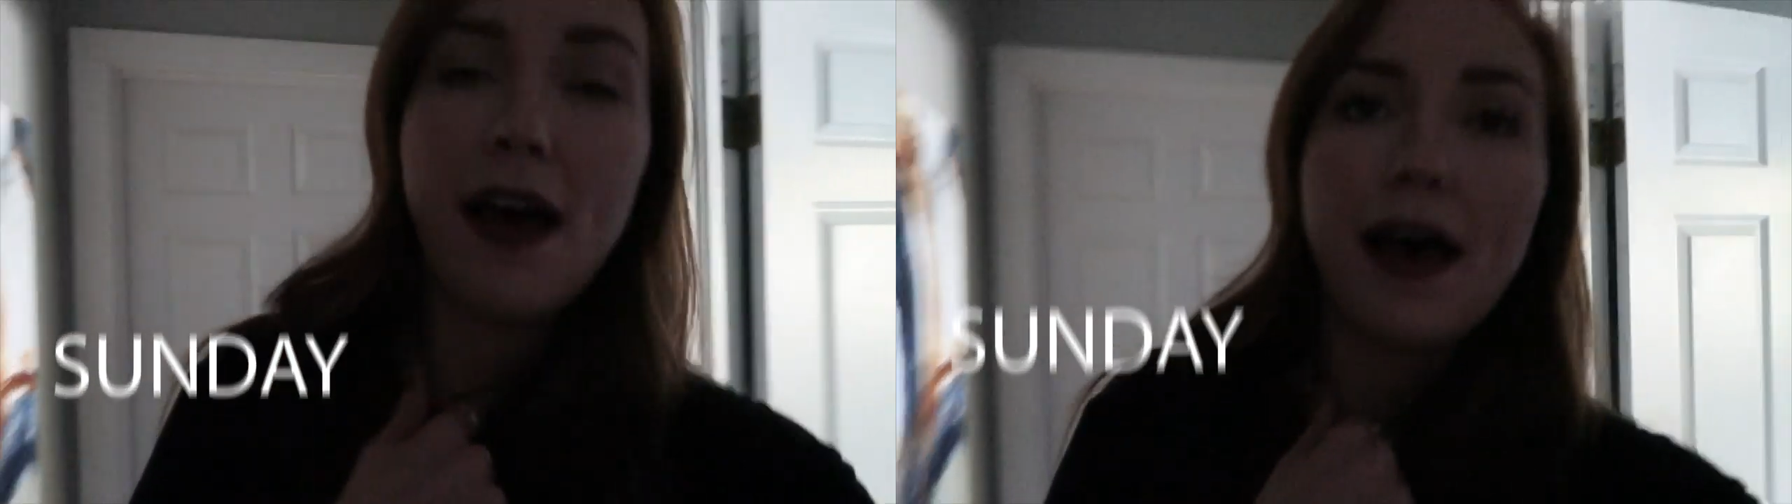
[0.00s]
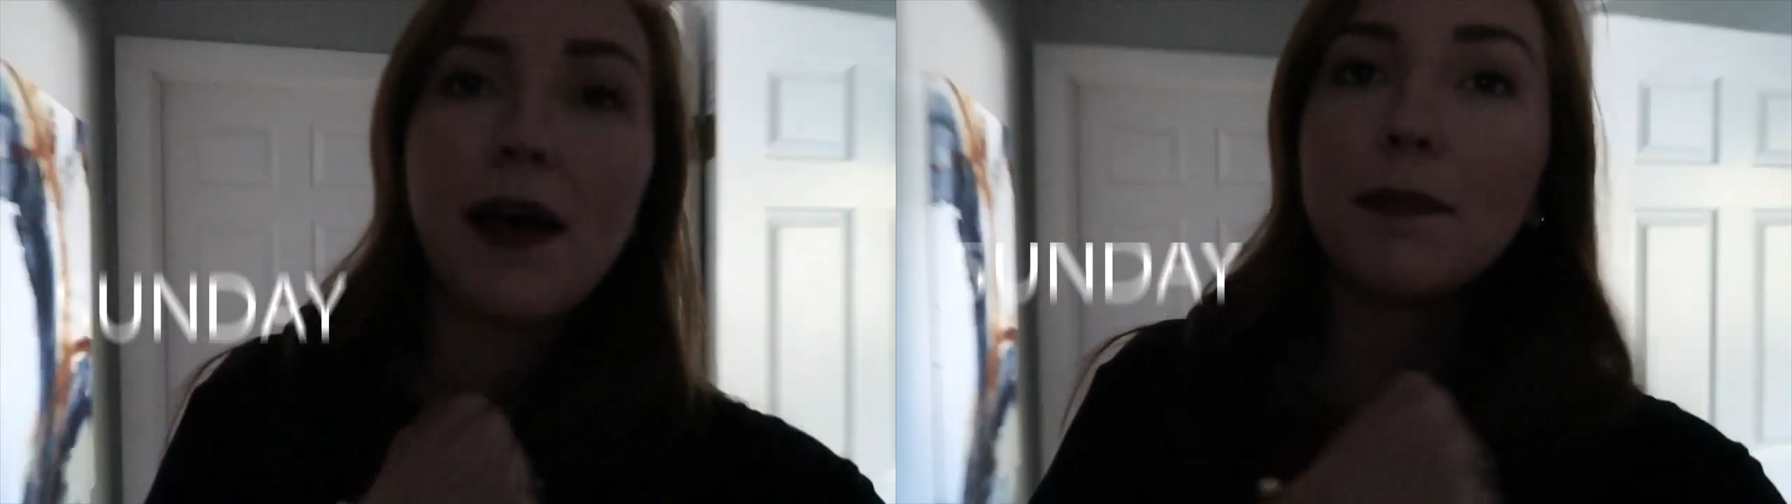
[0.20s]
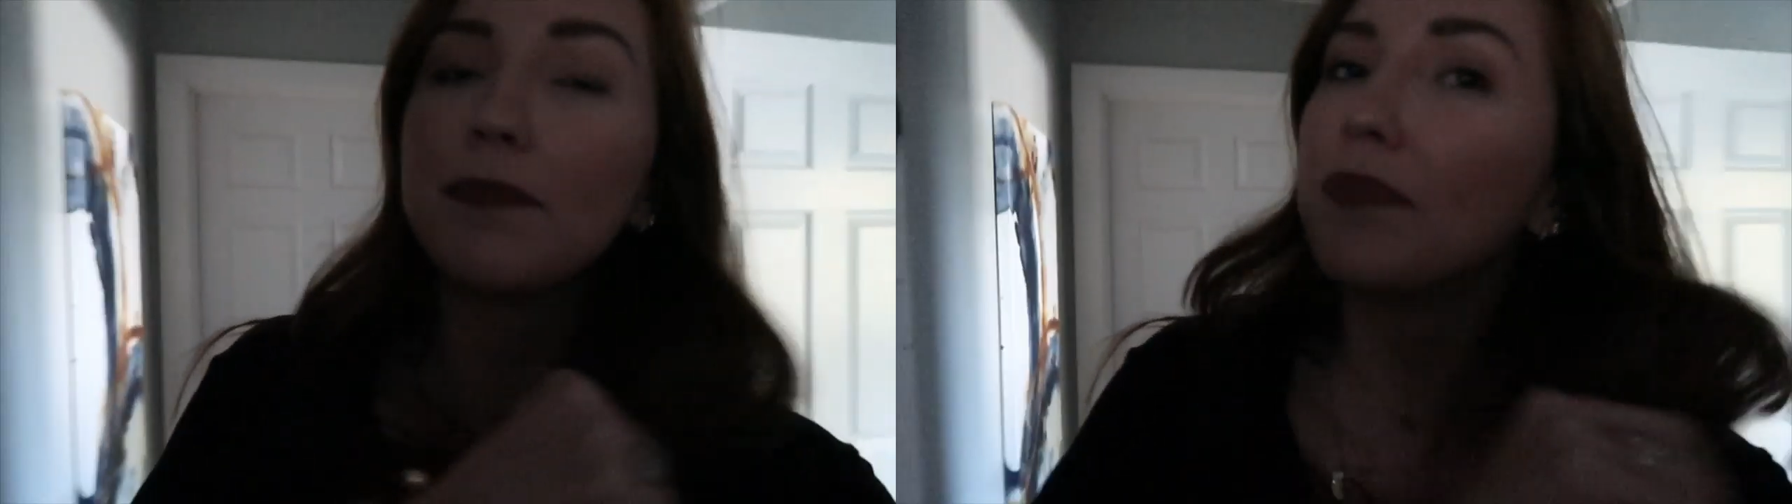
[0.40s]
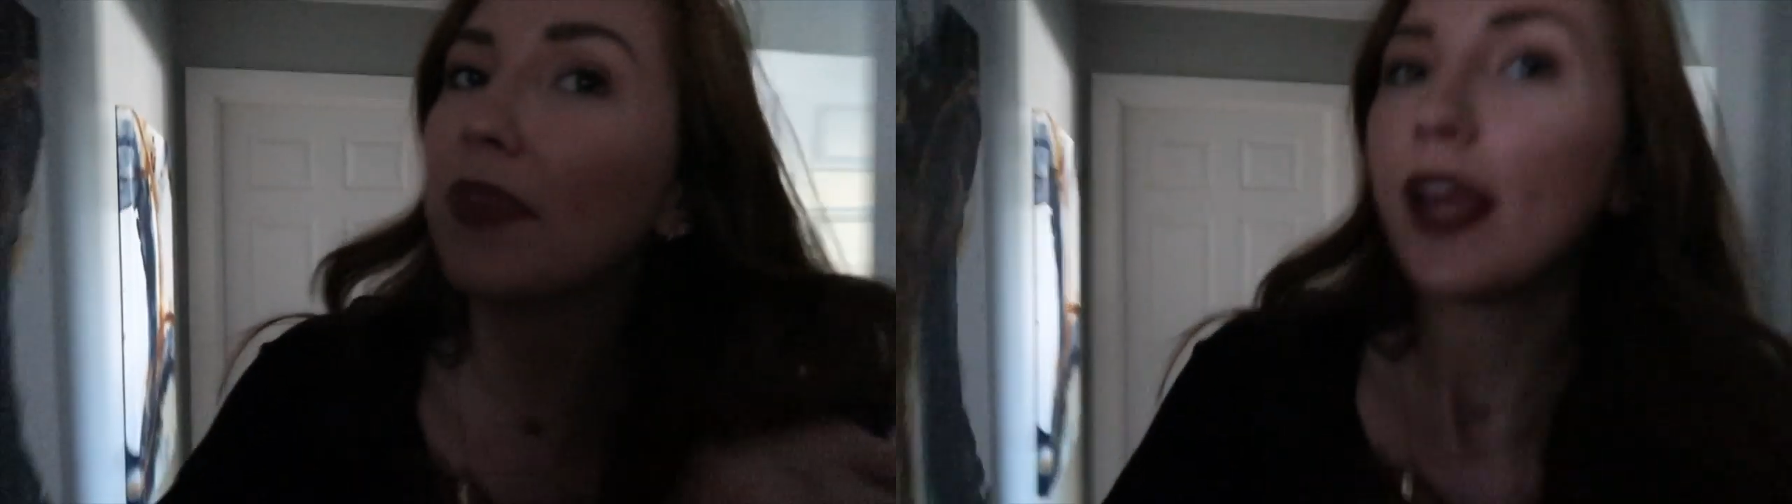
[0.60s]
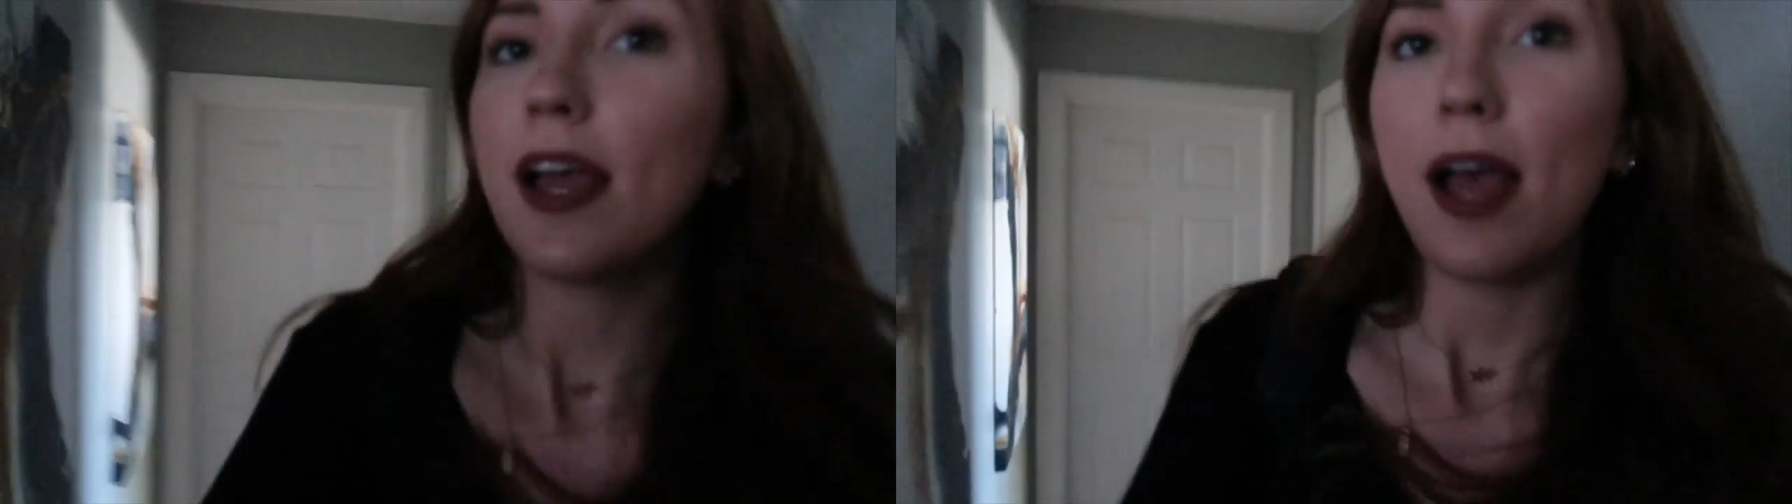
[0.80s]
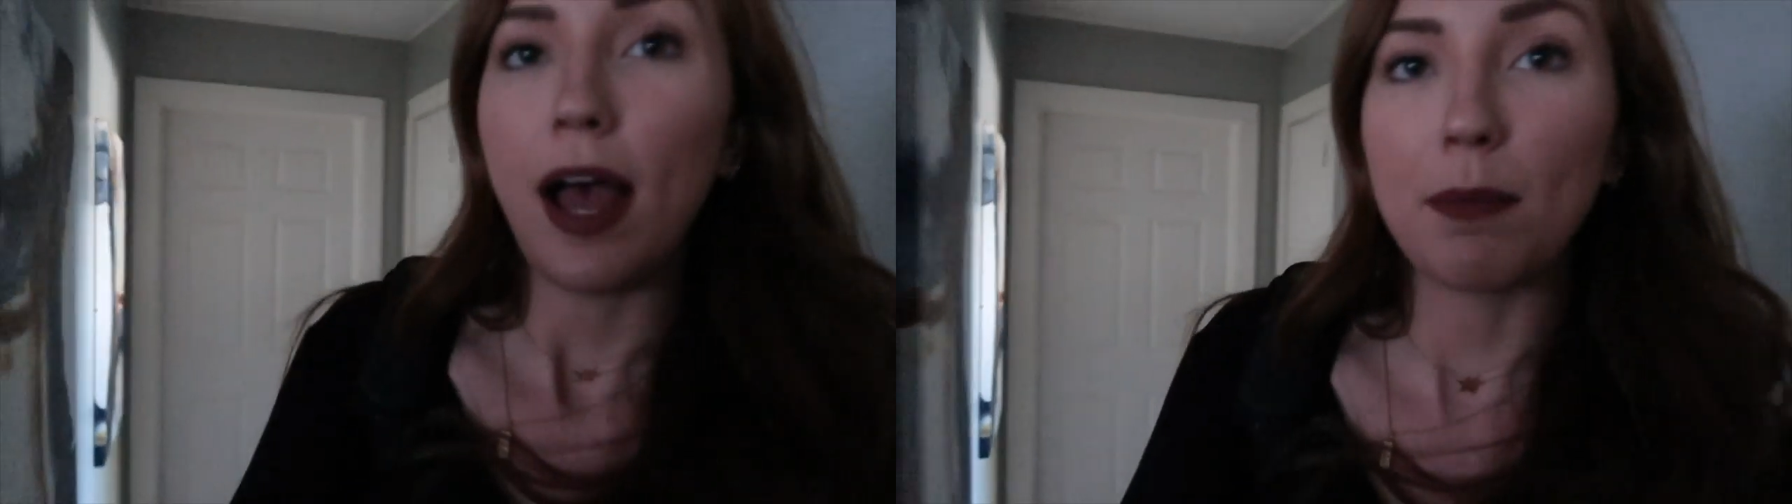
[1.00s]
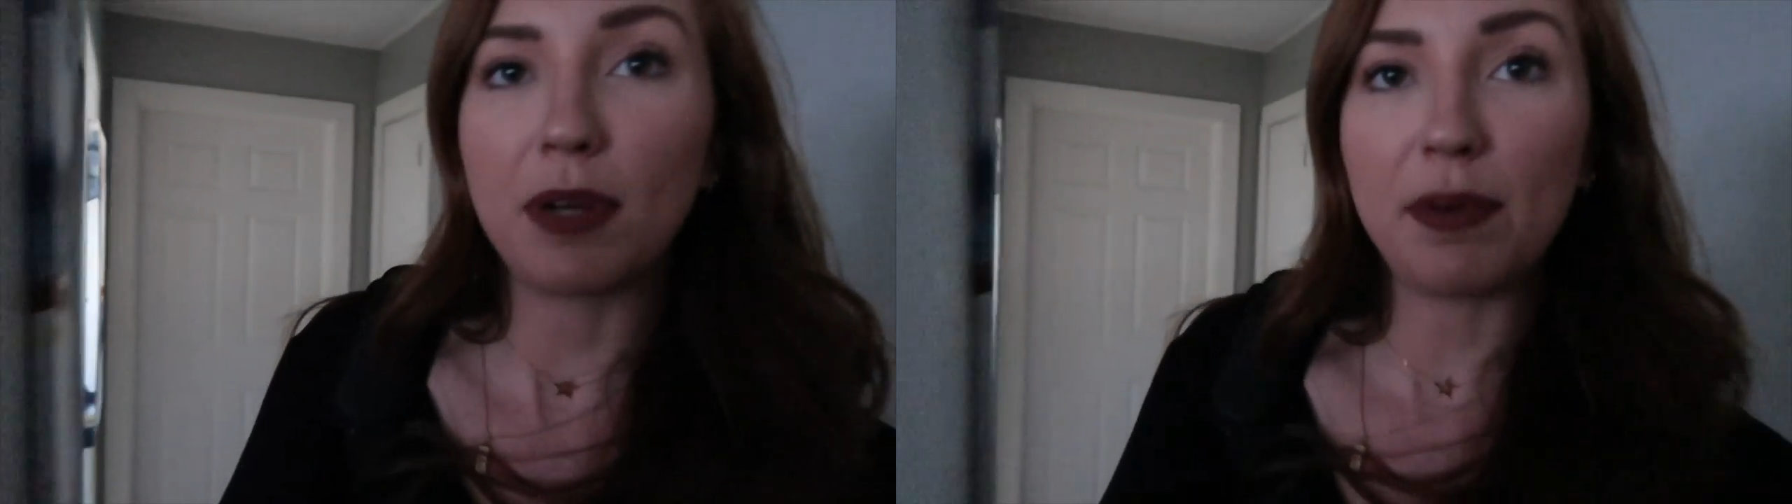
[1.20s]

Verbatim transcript: Um, I'm